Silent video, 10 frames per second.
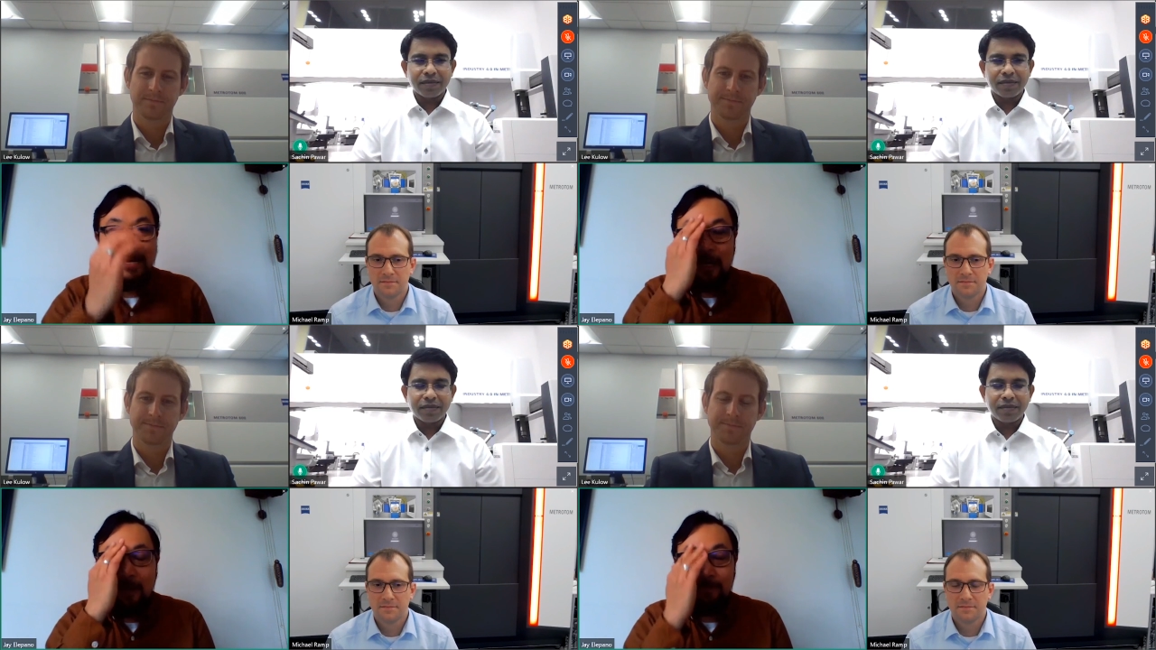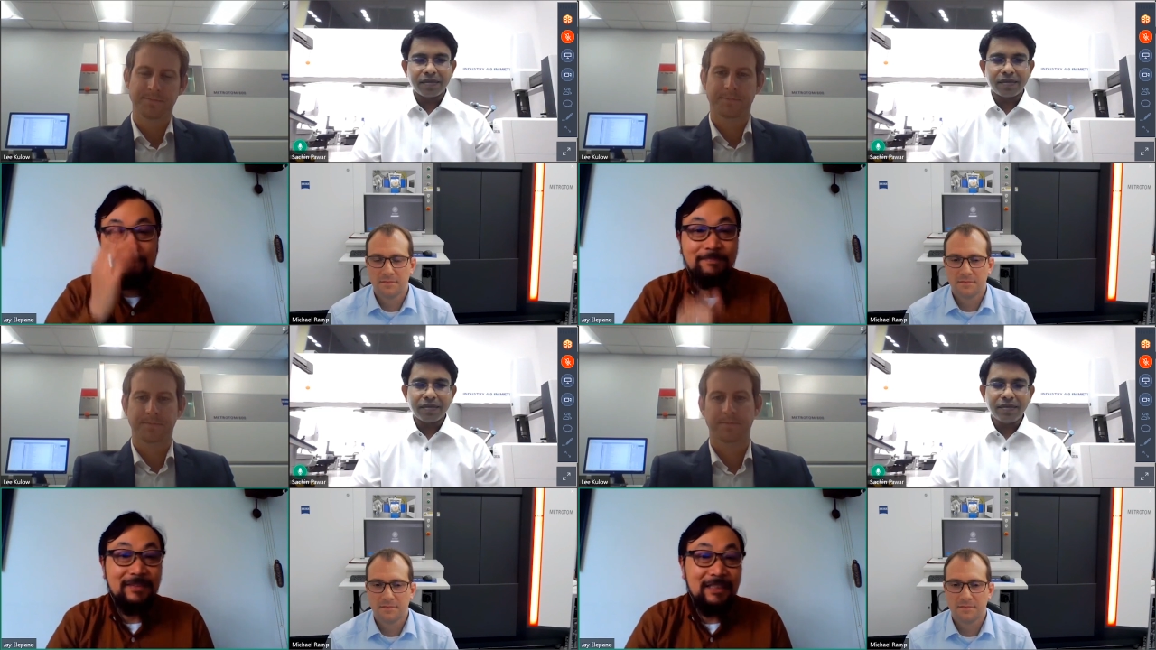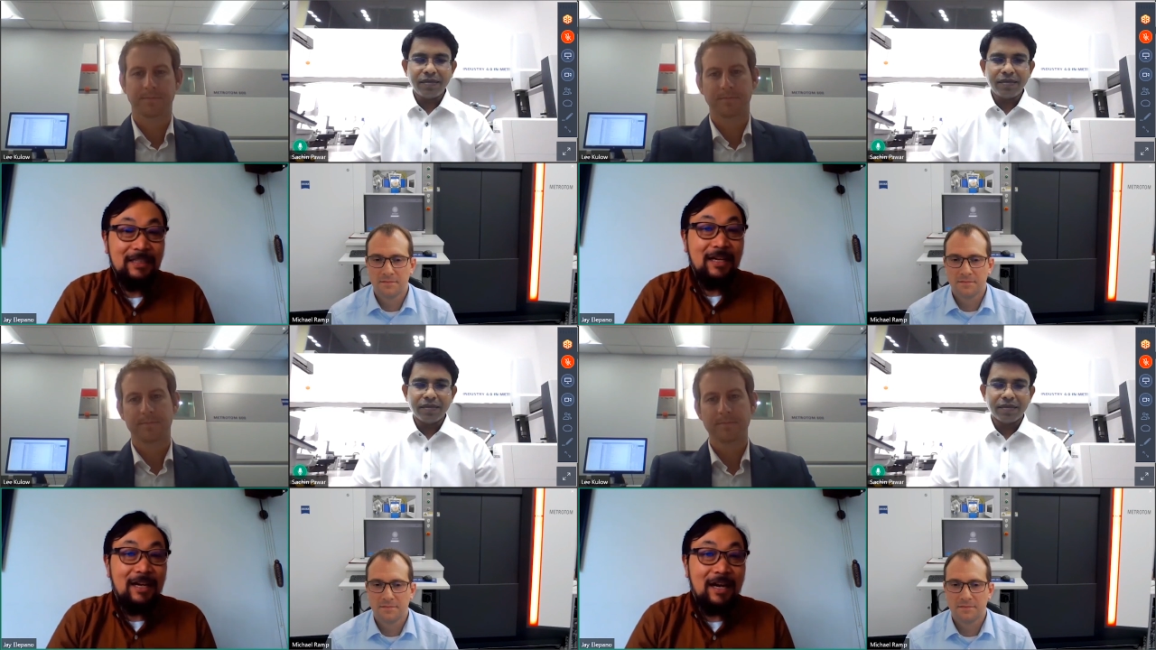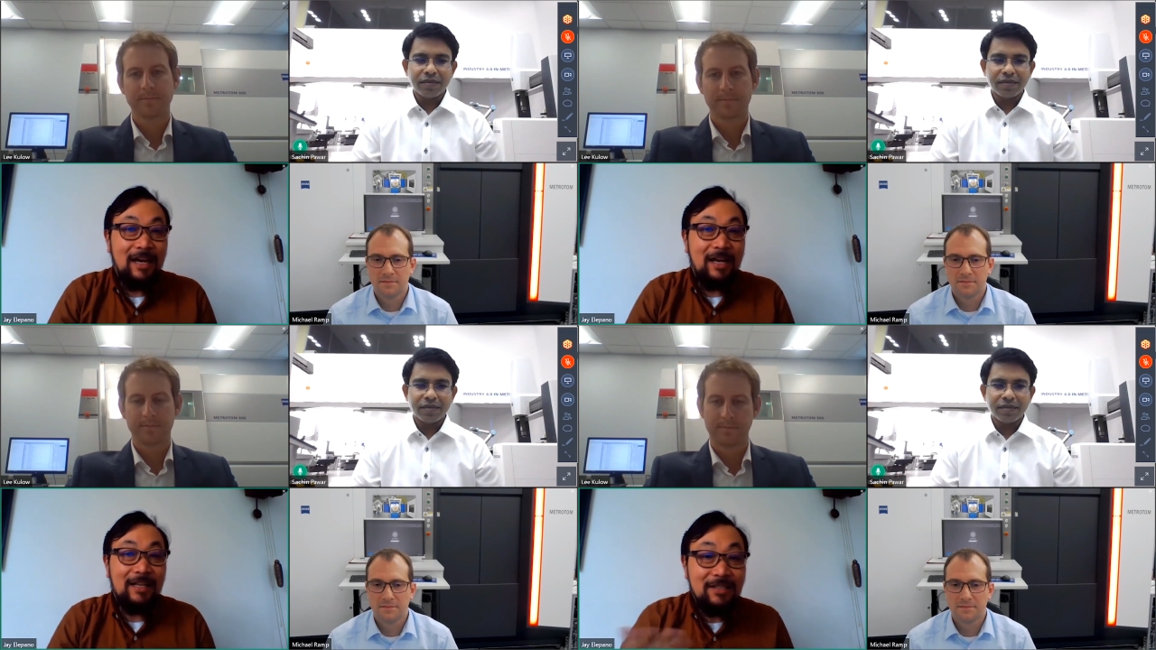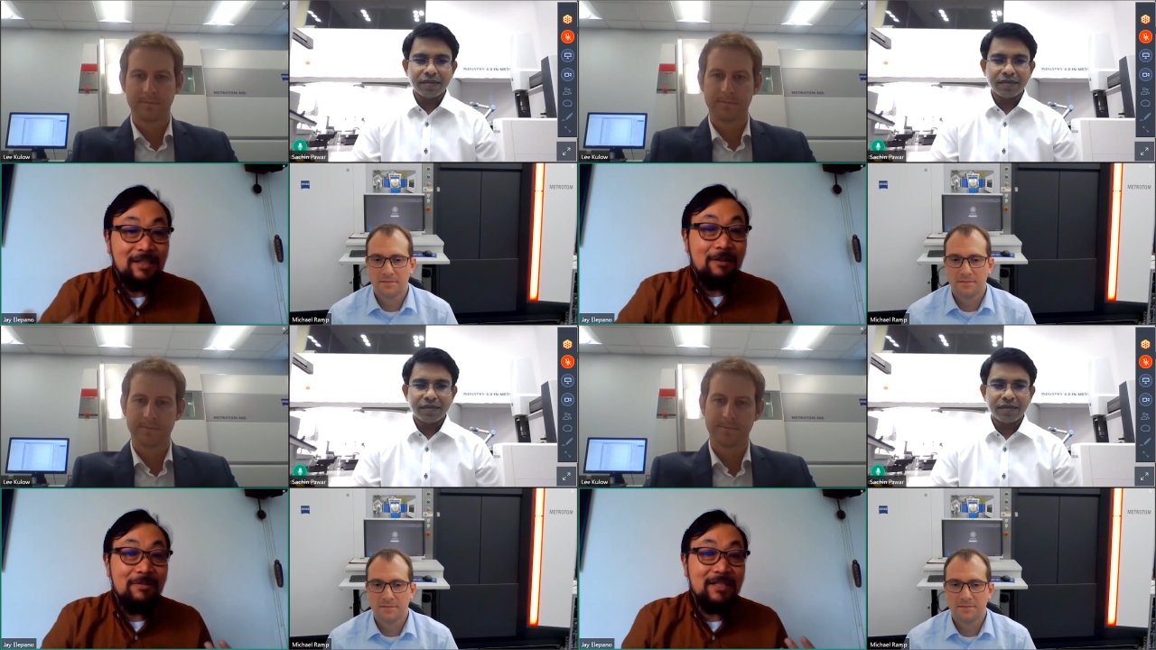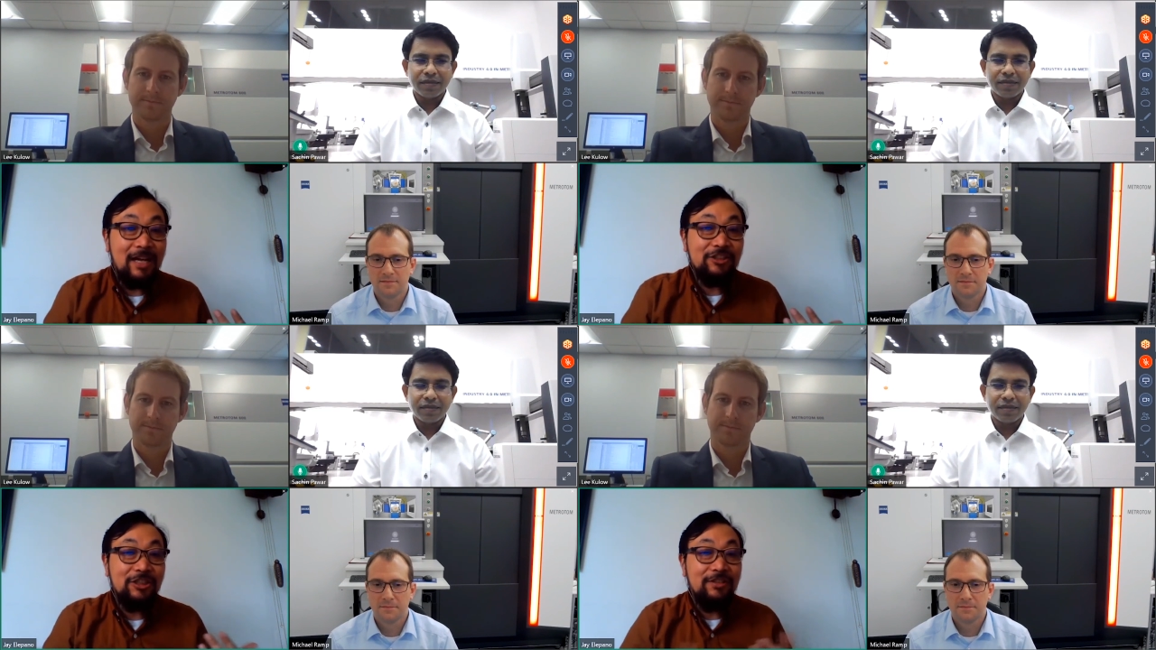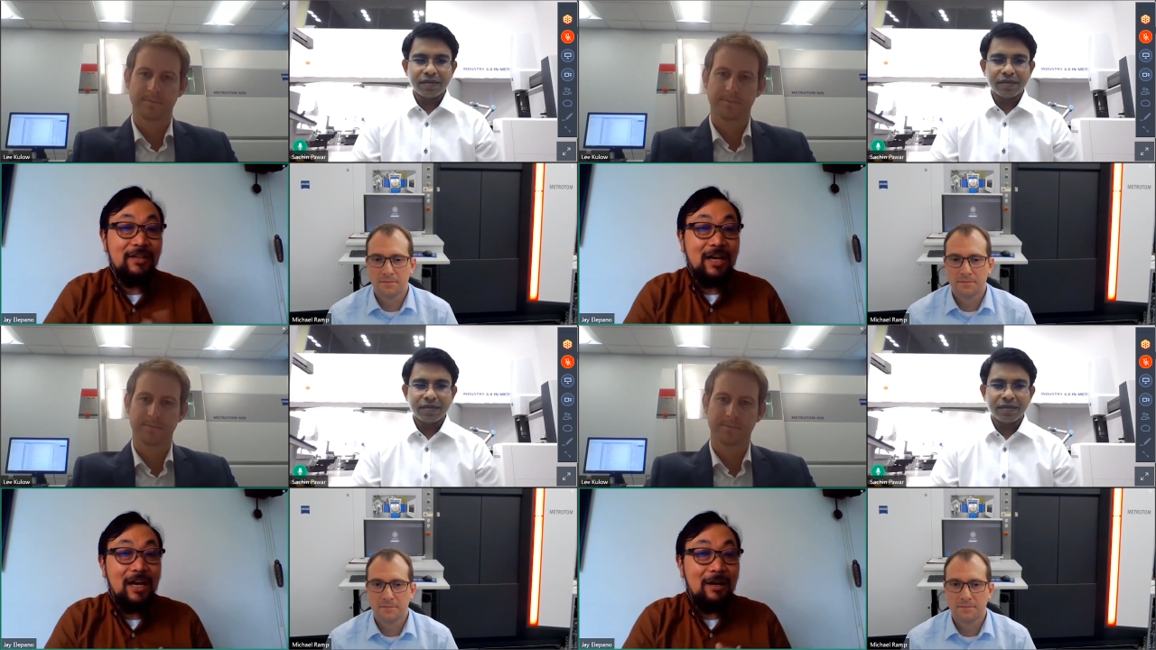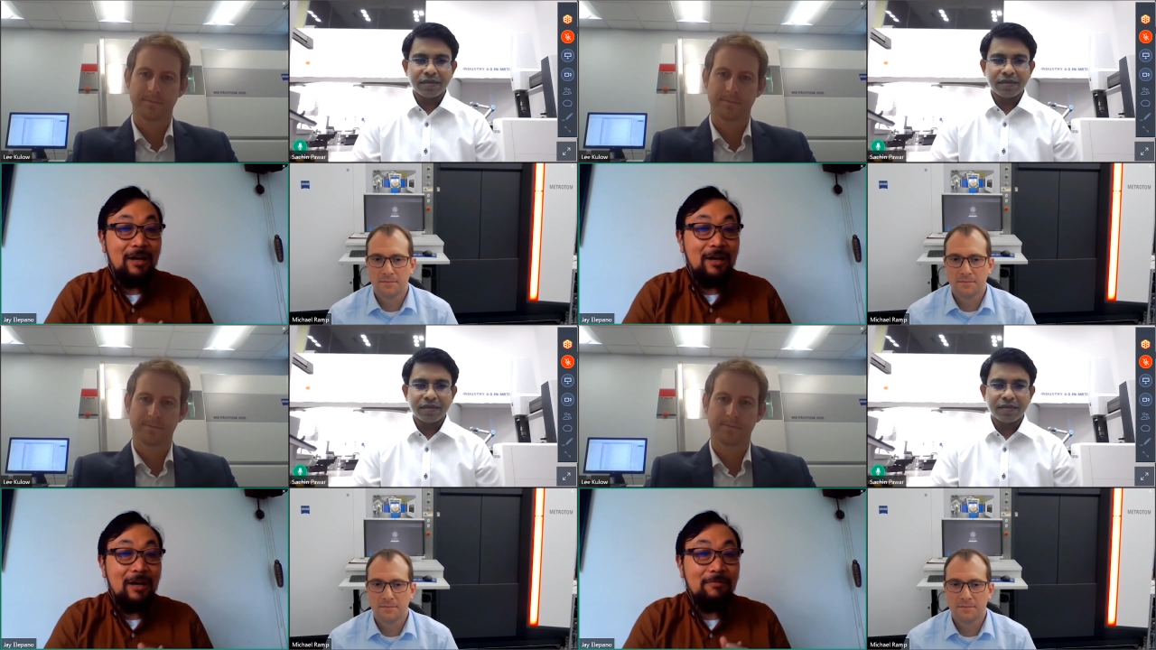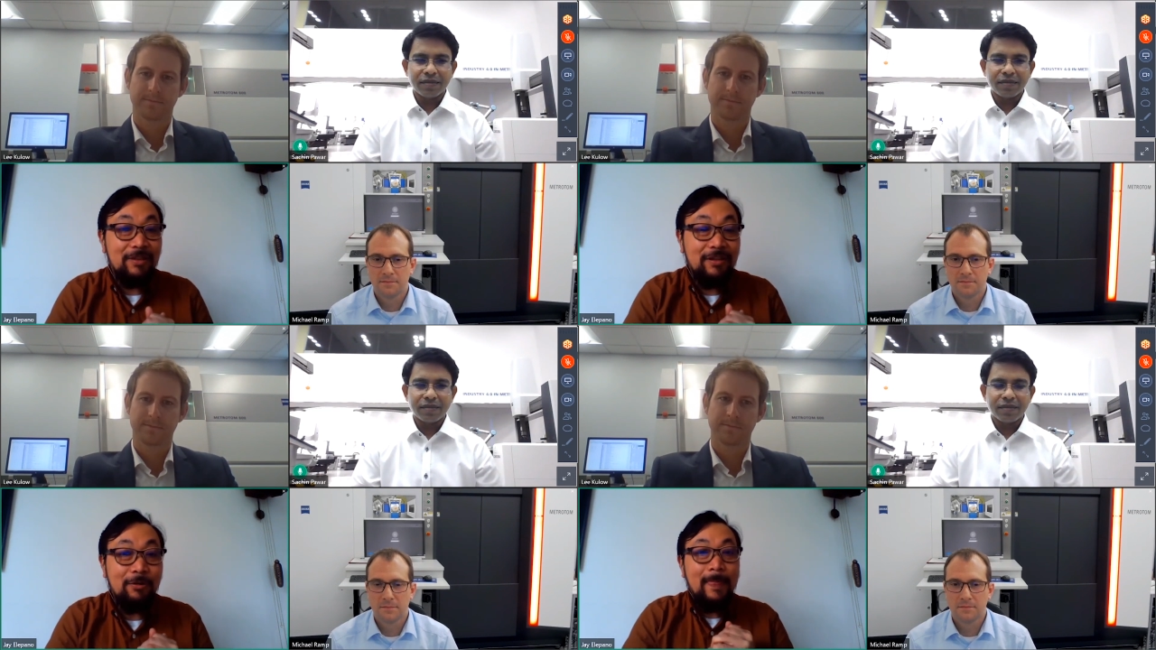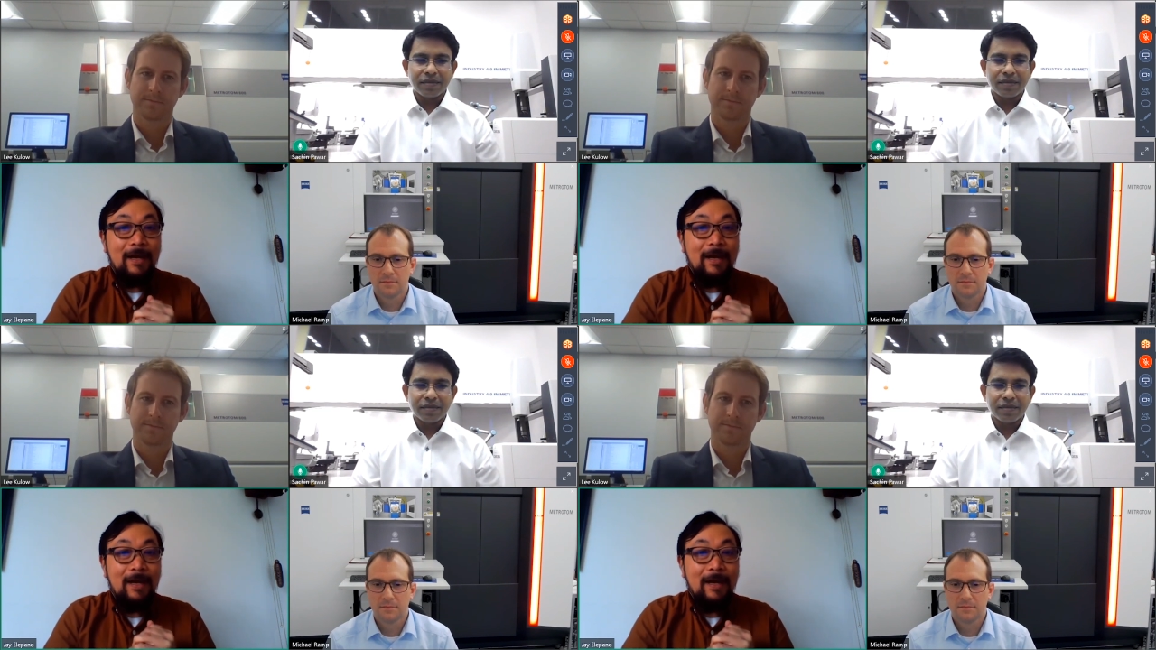Speaker 1: uh, um, uh, let's start with Sachin, uh, with you.